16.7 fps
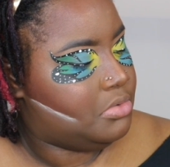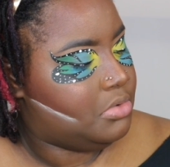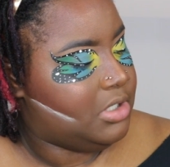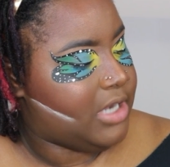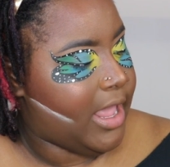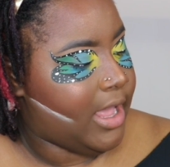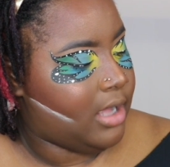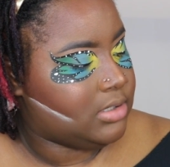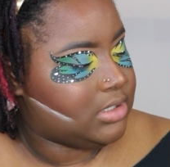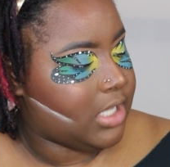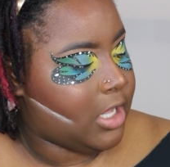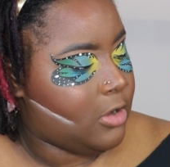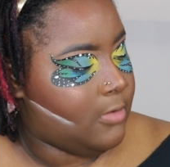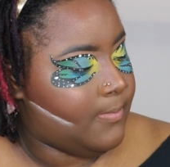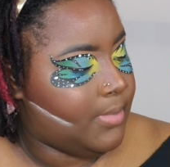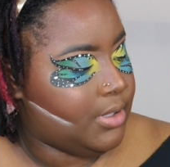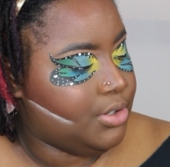
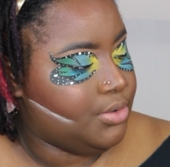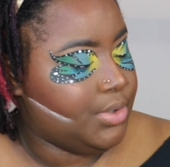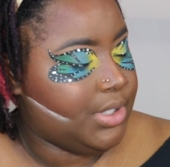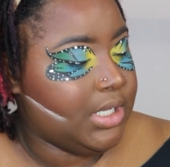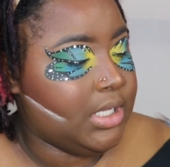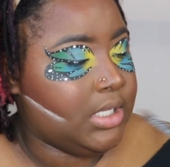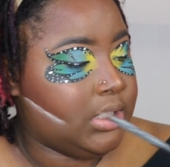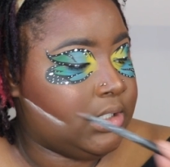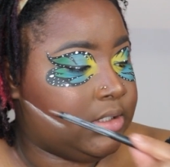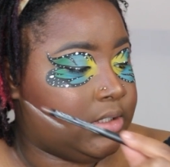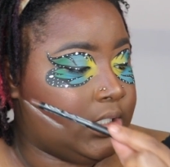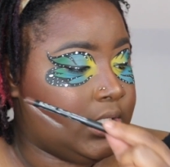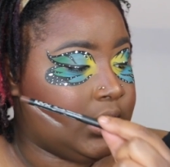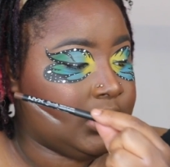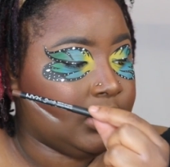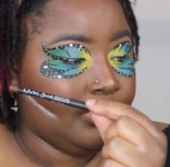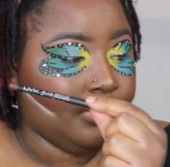Downtown Beauty.
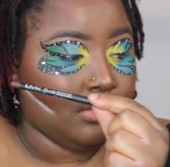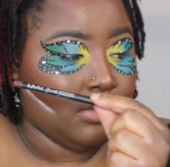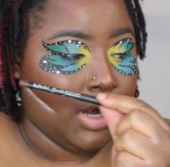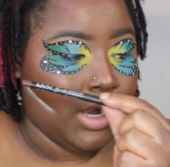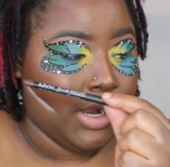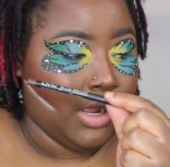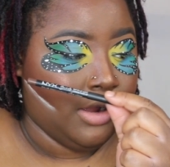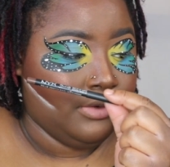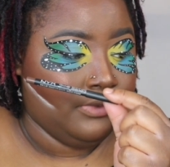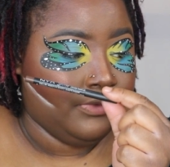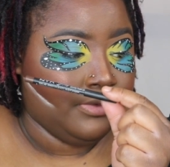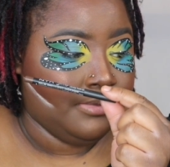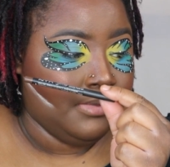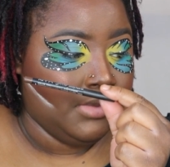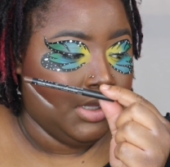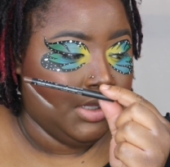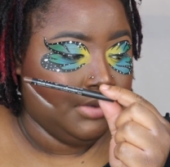It's a brown for
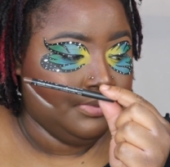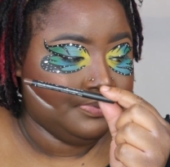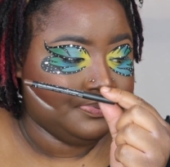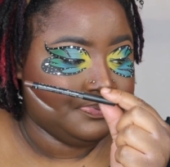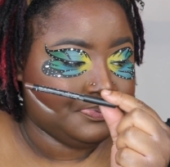me.